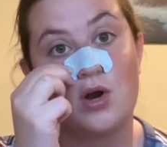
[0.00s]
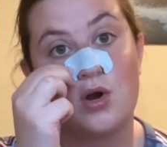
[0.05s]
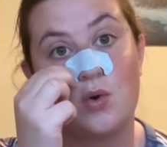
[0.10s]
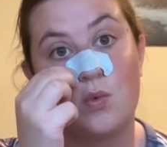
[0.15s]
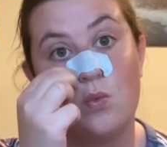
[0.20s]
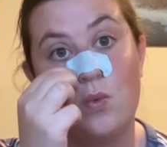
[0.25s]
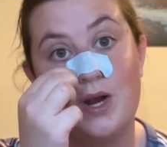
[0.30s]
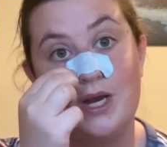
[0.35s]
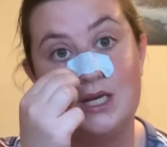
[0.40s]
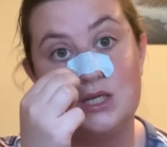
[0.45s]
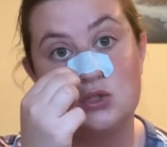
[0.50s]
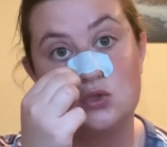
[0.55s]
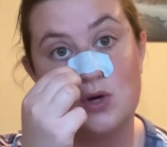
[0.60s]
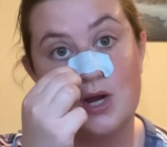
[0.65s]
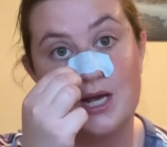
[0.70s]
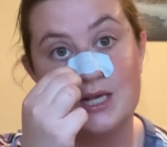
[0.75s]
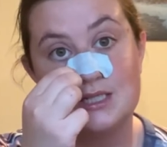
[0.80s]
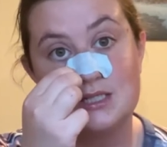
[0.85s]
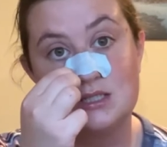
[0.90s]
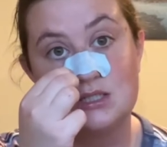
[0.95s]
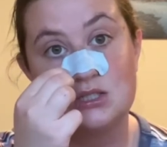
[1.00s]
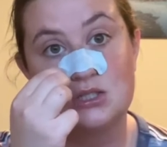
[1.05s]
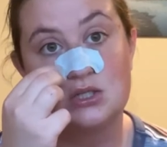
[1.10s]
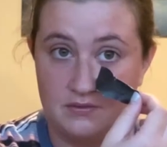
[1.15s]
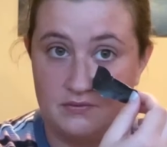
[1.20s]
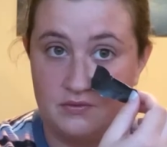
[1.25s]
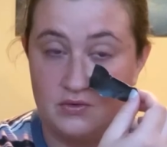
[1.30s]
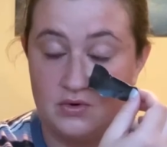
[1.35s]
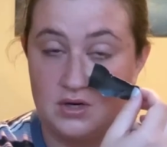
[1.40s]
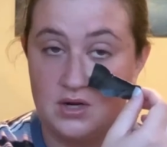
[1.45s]
her wedding dress
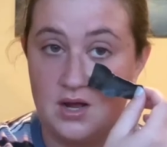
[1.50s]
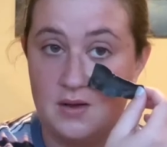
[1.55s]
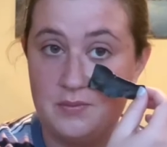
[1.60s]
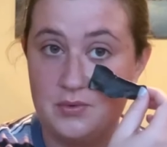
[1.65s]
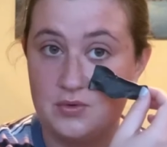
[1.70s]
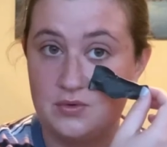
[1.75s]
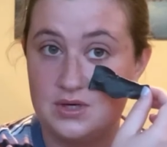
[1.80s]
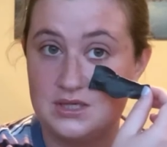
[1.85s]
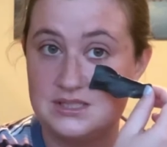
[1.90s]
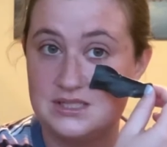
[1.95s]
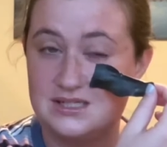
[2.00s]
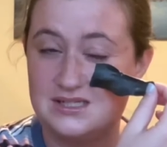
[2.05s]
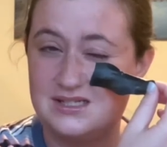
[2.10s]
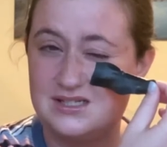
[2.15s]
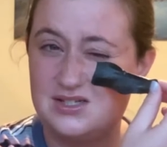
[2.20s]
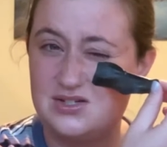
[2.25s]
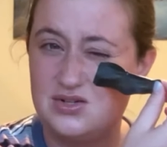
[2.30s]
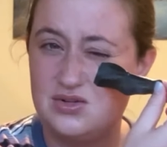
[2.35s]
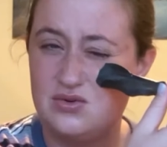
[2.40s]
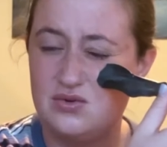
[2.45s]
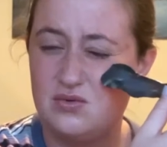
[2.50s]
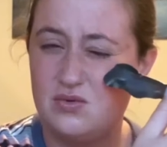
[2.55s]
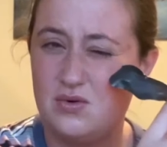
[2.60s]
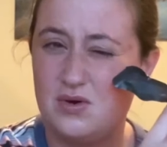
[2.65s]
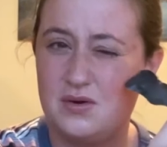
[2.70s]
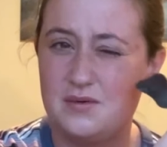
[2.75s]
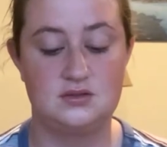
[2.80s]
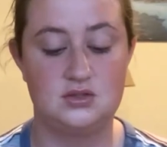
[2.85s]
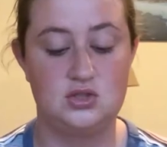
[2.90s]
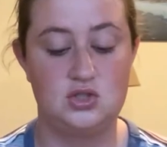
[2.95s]
for a couple of reasons:
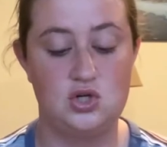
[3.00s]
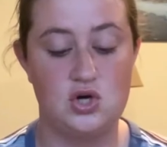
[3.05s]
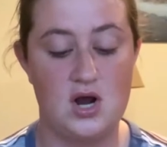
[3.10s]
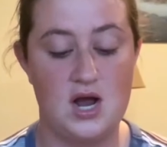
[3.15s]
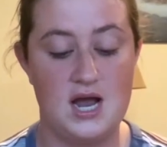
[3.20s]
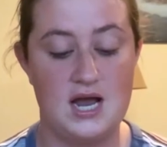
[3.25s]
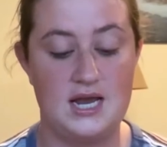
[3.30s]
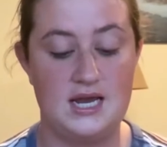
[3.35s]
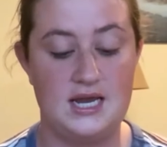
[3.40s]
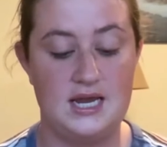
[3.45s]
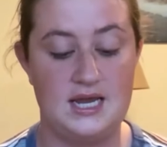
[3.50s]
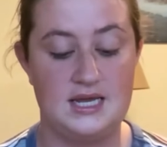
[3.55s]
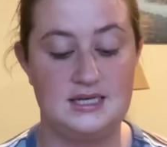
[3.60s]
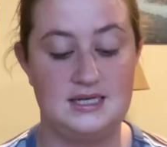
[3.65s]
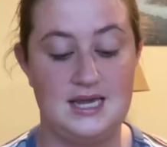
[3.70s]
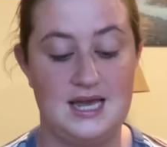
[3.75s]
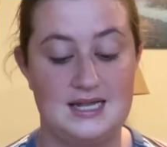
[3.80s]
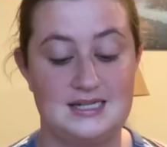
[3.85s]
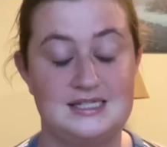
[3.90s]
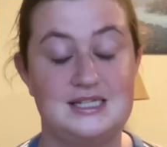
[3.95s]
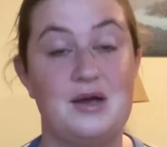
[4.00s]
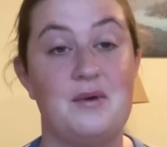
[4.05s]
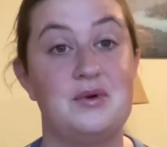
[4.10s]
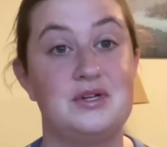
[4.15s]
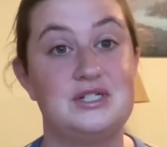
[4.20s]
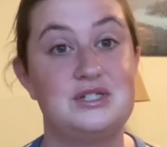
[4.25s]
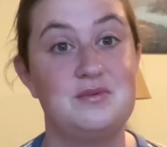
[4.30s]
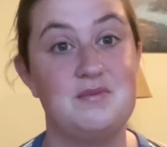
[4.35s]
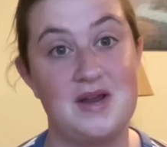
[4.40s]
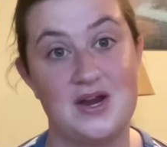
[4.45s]
to try and get
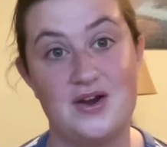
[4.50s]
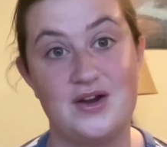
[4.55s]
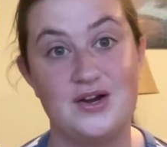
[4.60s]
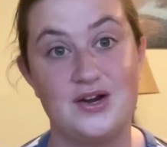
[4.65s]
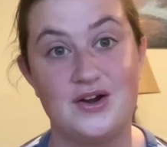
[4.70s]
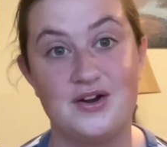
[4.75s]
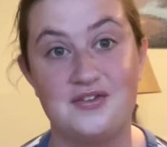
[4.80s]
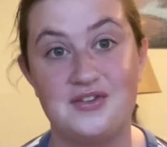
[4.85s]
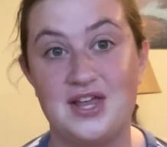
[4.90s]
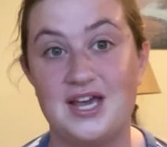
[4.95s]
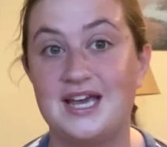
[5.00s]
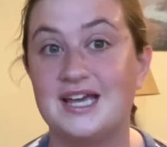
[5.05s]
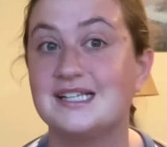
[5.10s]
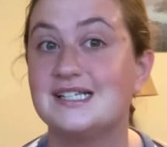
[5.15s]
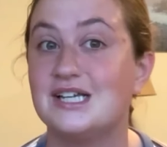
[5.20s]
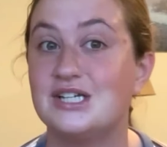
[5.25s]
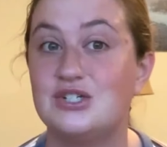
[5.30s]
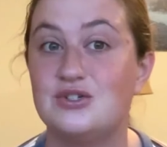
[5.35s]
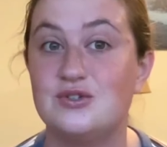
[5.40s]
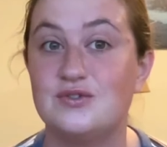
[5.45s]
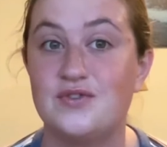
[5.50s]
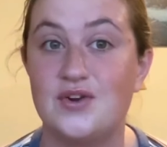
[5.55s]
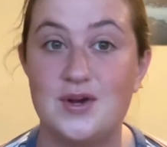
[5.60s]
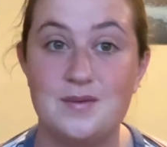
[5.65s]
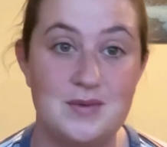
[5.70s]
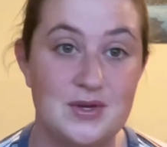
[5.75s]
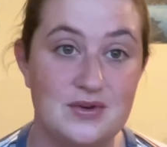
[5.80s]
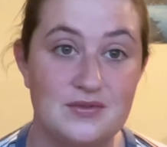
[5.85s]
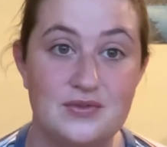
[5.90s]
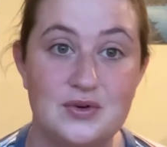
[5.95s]
someone to marry her. Like I said, she was very
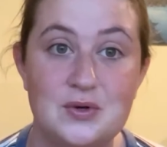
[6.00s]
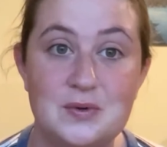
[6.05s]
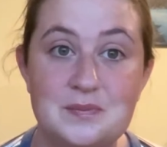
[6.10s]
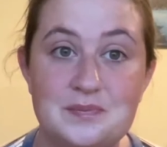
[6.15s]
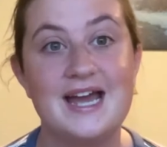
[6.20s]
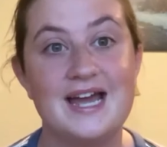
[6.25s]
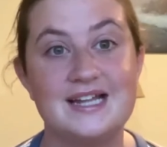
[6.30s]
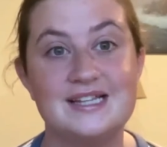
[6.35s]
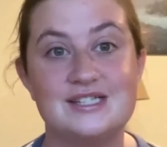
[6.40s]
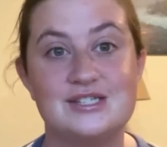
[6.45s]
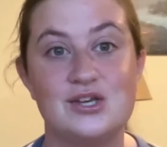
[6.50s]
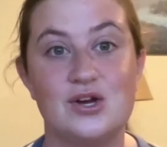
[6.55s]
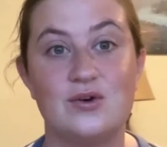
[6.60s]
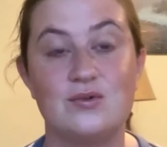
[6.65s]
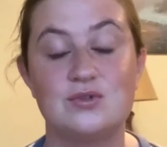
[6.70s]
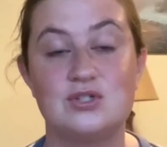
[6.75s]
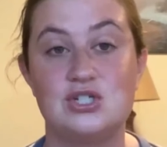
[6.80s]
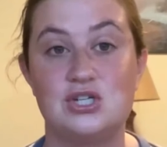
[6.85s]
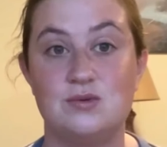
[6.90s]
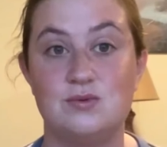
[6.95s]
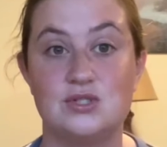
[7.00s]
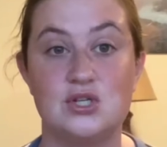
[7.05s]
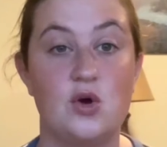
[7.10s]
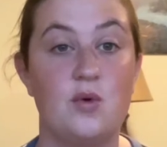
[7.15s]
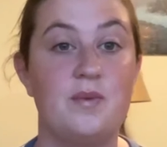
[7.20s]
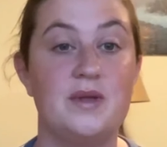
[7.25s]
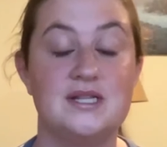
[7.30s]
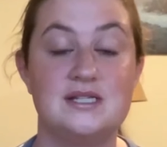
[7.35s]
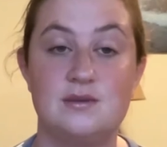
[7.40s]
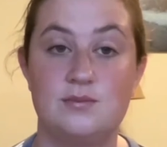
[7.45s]
beautiful. And so she was
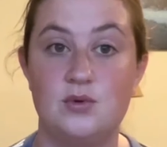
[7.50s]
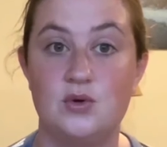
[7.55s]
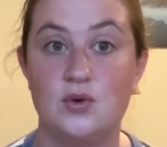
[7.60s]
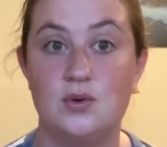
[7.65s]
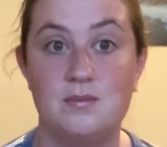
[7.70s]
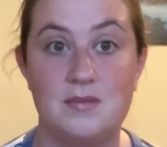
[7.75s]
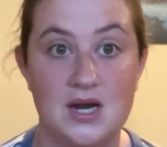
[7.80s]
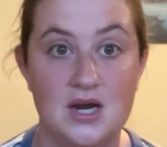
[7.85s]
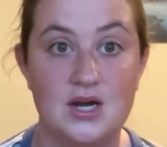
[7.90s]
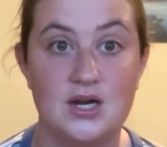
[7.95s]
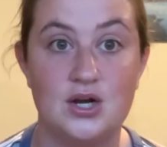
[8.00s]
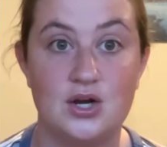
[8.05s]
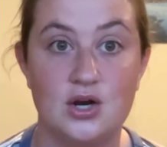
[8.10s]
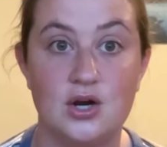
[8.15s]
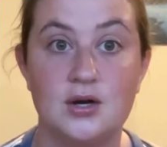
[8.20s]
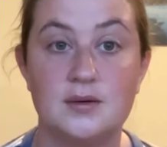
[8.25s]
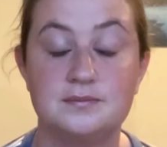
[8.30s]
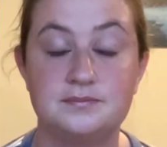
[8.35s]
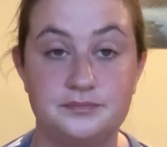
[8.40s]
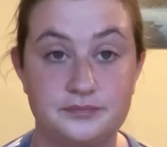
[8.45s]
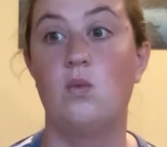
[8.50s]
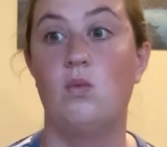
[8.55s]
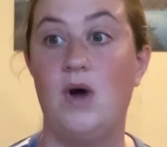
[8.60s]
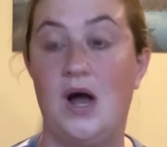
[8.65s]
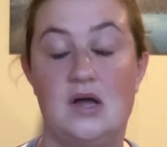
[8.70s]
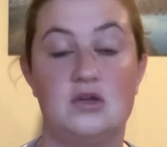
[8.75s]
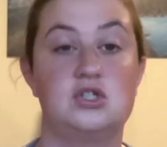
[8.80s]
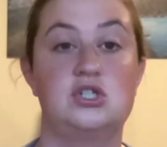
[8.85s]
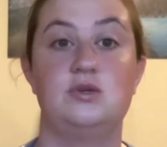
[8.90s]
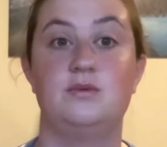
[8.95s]
hoping someone would marry her
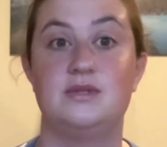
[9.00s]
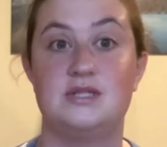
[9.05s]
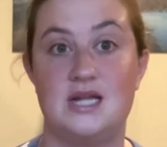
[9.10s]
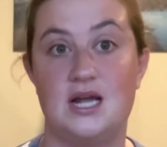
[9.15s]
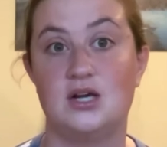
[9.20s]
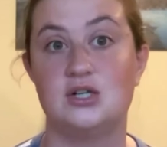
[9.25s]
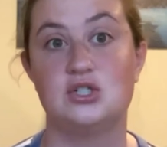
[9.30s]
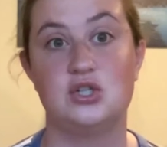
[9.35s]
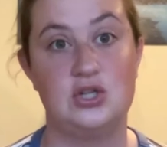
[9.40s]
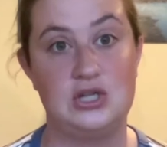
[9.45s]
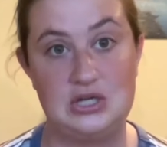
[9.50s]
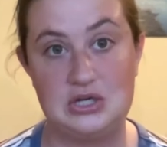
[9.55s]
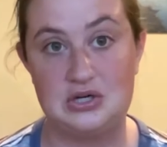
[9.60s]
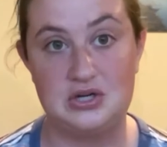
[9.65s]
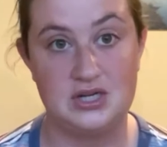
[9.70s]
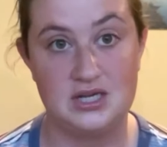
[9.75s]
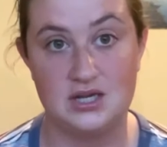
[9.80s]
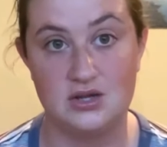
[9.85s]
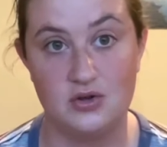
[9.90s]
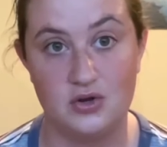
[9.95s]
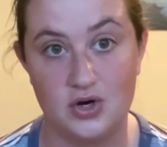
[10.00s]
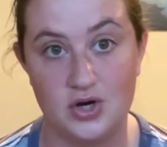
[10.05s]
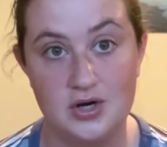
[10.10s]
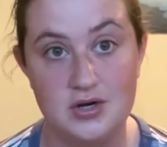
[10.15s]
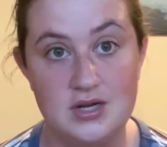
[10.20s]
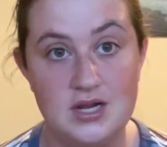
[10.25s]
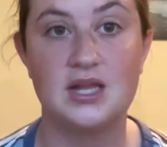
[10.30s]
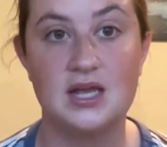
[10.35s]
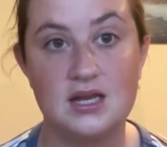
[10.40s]
while she was there so they couldn't kill her.